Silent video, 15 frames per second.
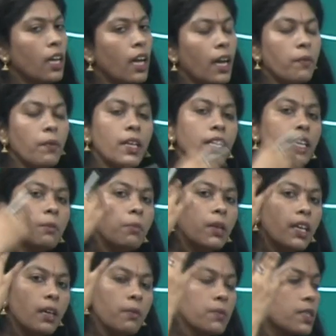And when it
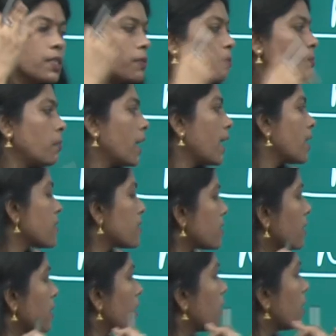makes
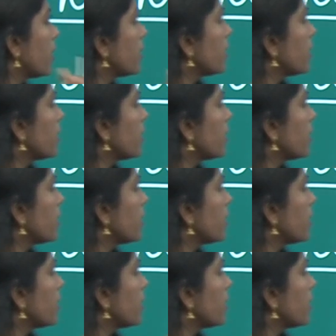it